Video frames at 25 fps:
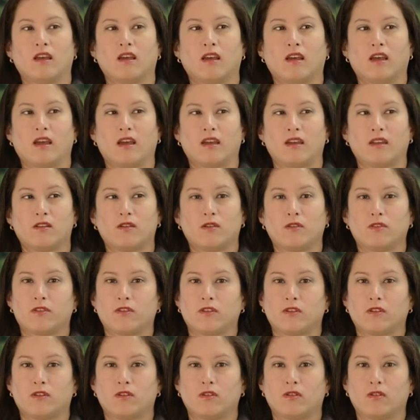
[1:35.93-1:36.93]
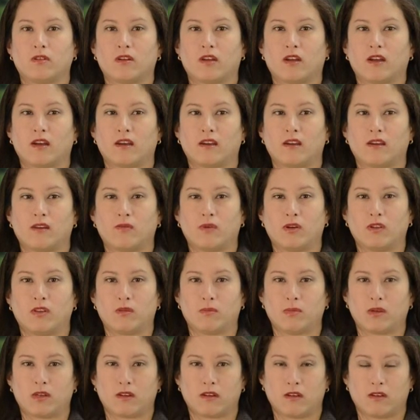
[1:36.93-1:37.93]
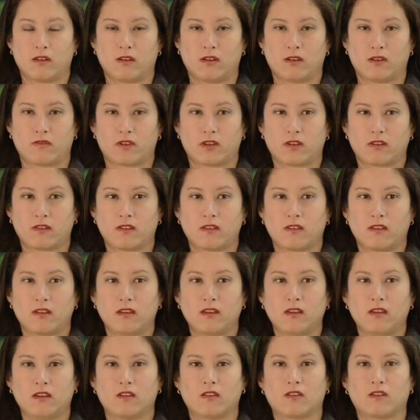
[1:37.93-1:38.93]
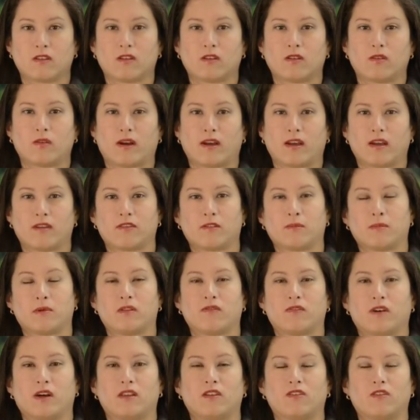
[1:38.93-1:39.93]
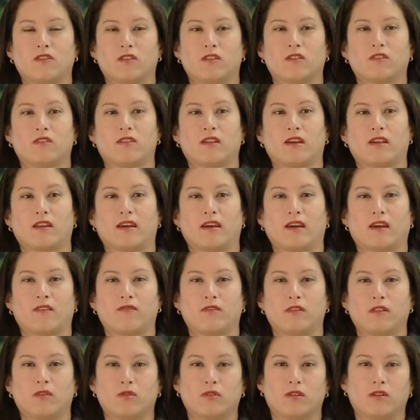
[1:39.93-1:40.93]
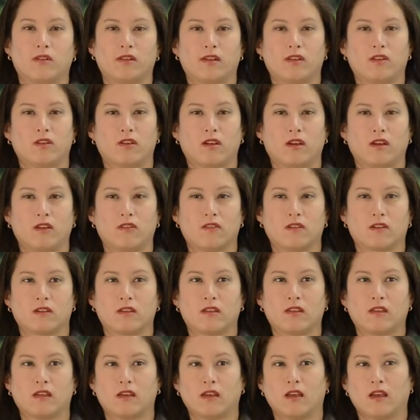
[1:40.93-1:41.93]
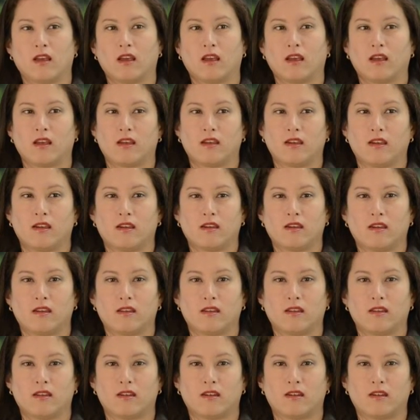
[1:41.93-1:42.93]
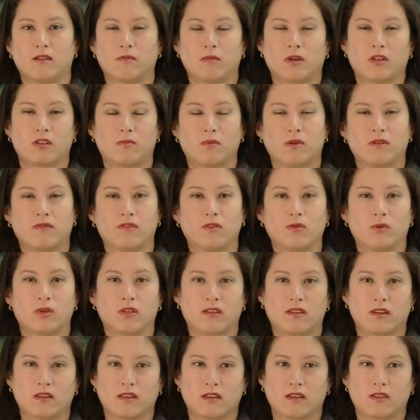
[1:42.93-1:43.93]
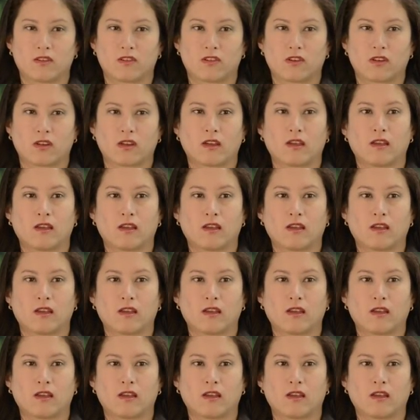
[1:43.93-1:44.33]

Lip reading: And also, I went to McGill University, so I have some advantages that I have local education and I speak fluent English.